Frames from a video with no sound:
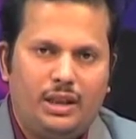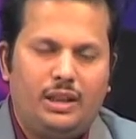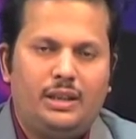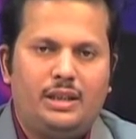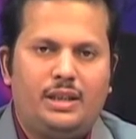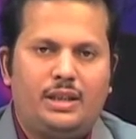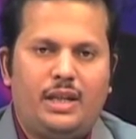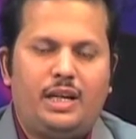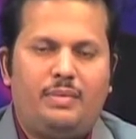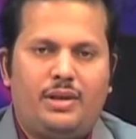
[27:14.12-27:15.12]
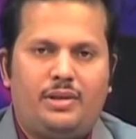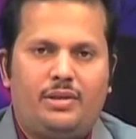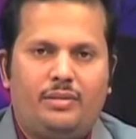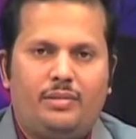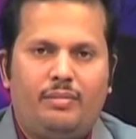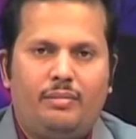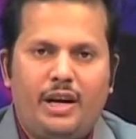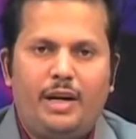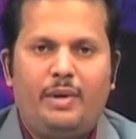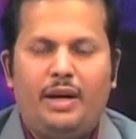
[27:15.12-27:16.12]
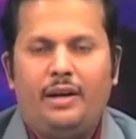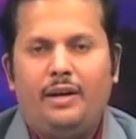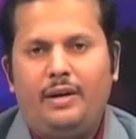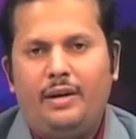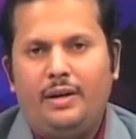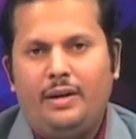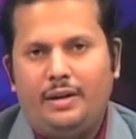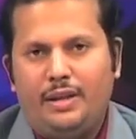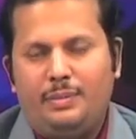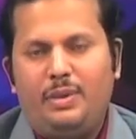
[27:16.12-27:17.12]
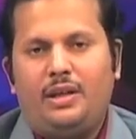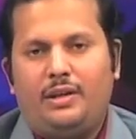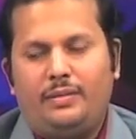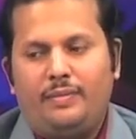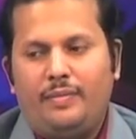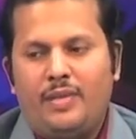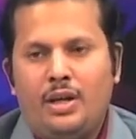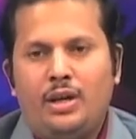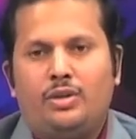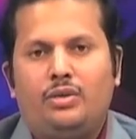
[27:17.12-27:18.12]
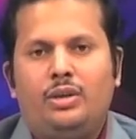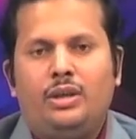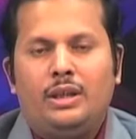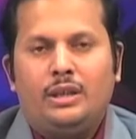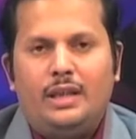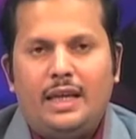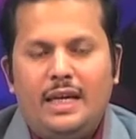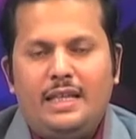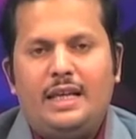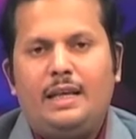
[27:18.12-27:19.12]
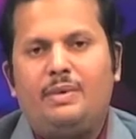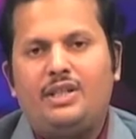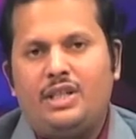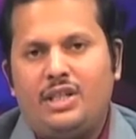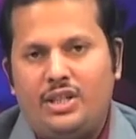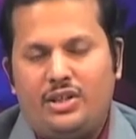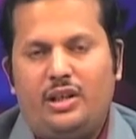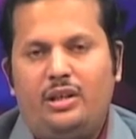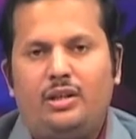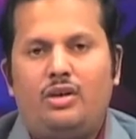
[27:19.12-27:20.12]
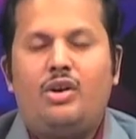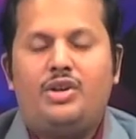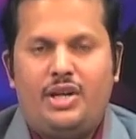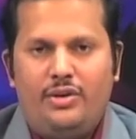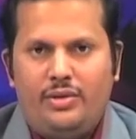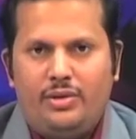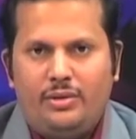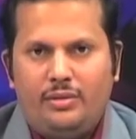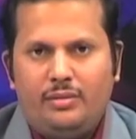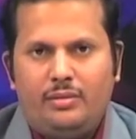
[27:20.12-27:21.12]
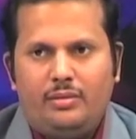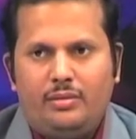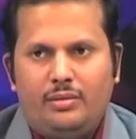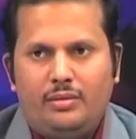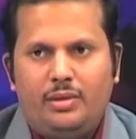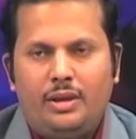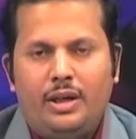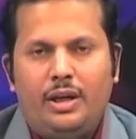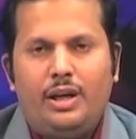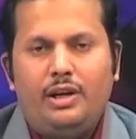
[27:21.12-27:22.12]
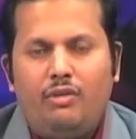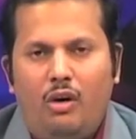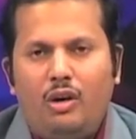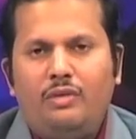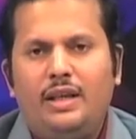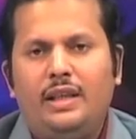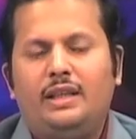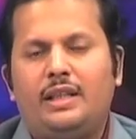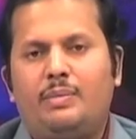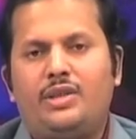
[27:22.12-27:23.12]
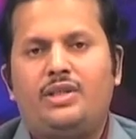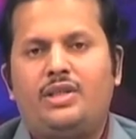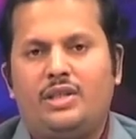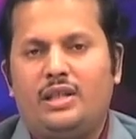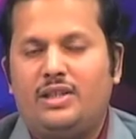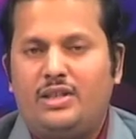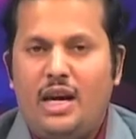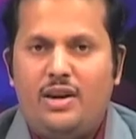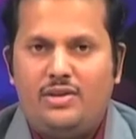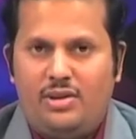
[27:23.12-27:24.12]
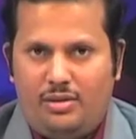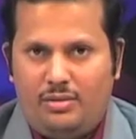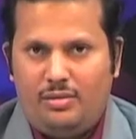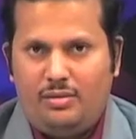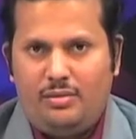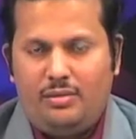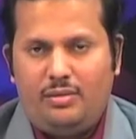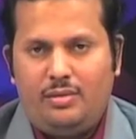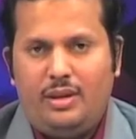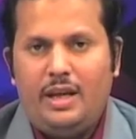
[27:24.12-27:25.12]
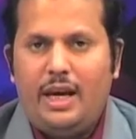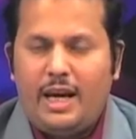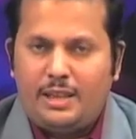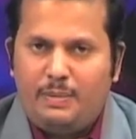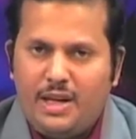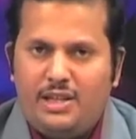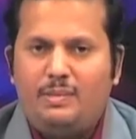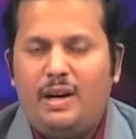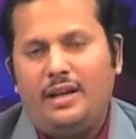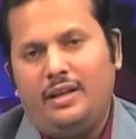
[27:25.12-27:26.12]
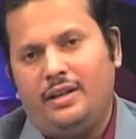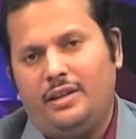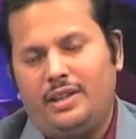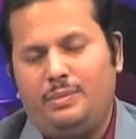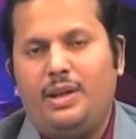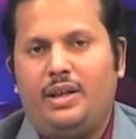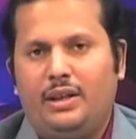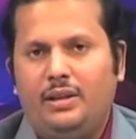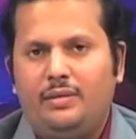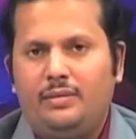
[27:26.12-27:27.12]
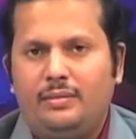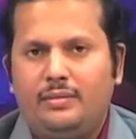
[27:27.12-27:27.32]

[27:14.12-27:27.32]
the statement made by the speaker. So, there is a representational content involved in the representational state expressed by the speaker.